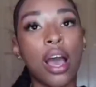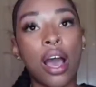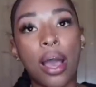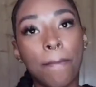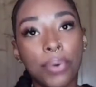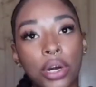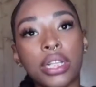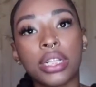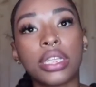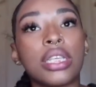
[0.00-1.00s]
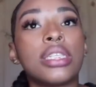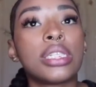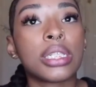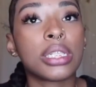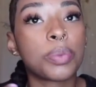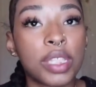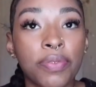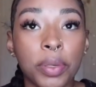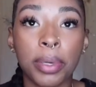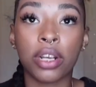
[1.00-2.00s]
I bought this
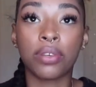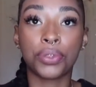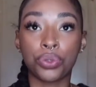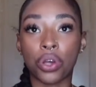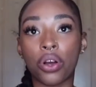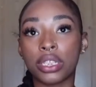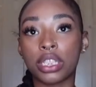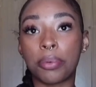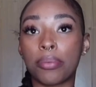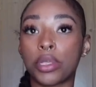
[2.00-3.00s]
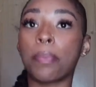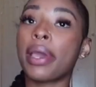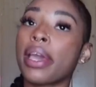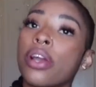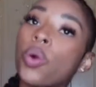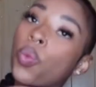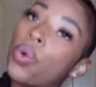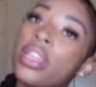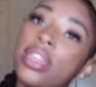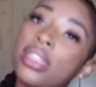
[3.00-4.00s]
specific pair of shoes on Depop to pair
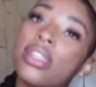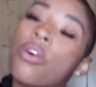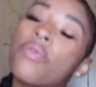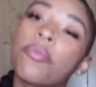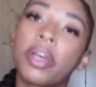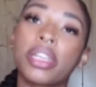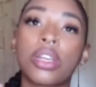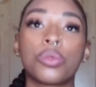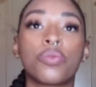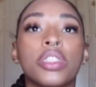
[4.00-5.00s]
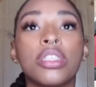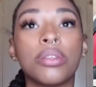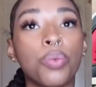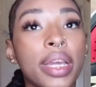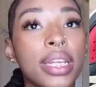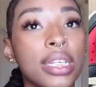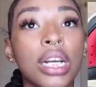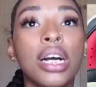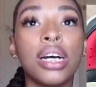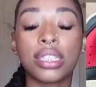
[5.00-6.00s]
with this outfit because I was really waiting
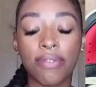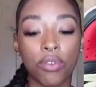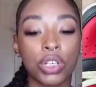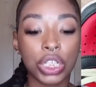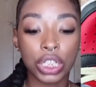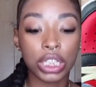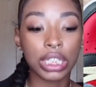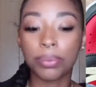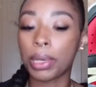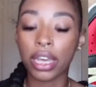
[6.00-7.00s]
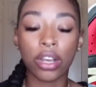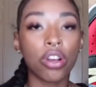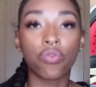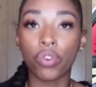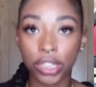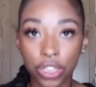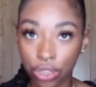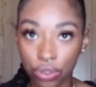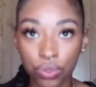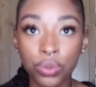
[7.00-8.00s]
to have a good pair of red
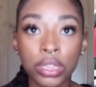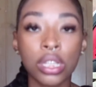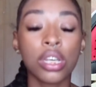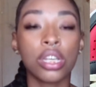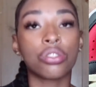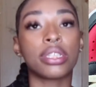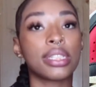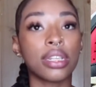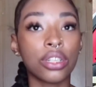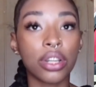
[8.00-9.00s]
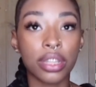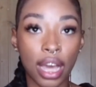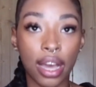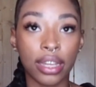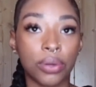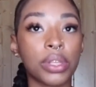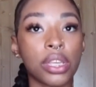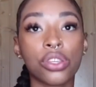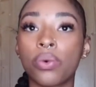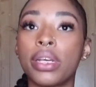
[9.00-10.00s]
shoes. So I decided on that and I was like,
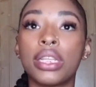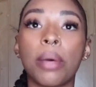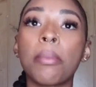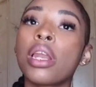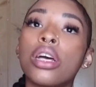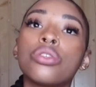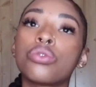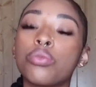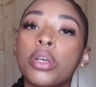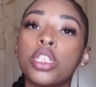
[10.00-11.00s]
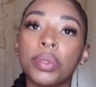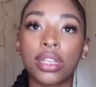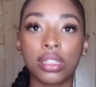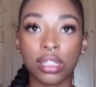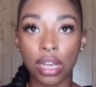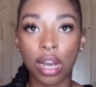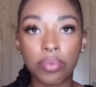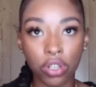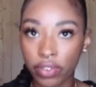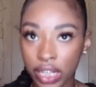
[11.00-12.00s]
you know what, let me not do too much because the top is
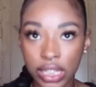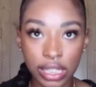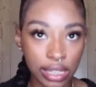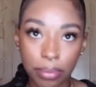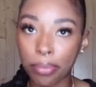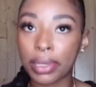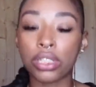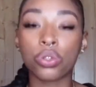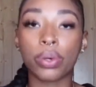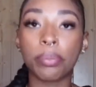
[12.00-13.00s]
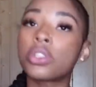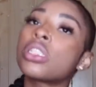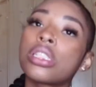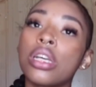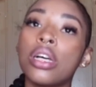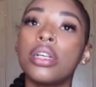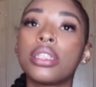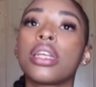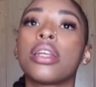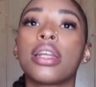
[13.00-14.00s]
already a statement piece. So I just
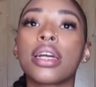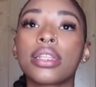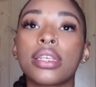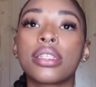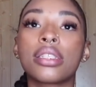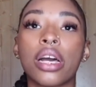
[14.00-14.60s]
did a necklace.